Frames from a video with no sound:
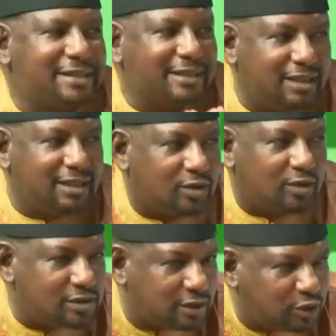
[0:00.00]
you are setting
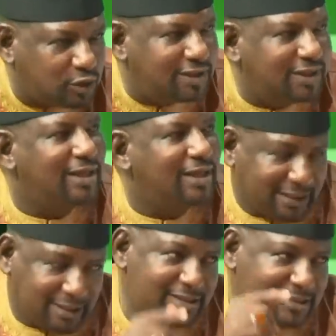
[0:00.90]
a constitution,
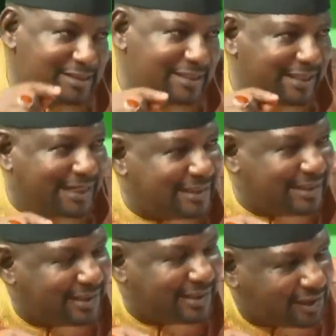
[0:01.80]
at least this
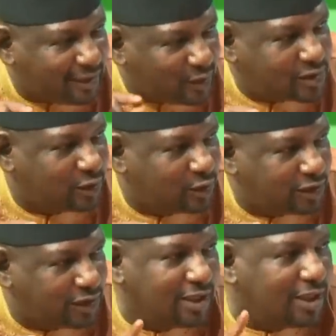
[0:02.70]
1999
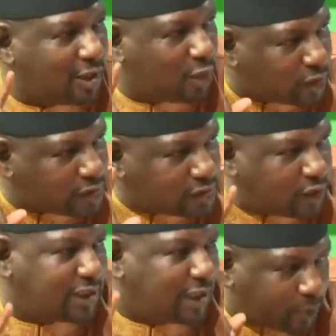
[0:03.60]
constitution
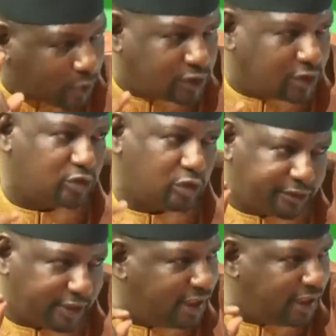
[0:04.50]
was not a
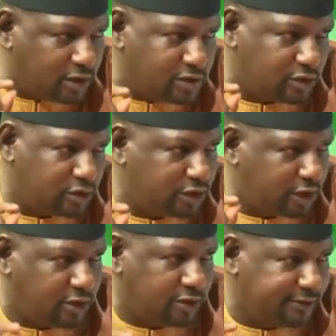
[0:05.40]
product of any
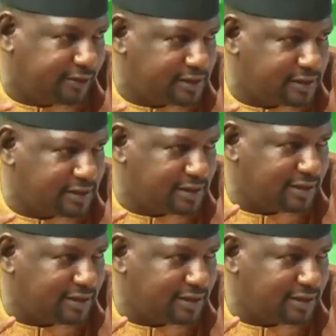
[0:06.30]
constitutional conference.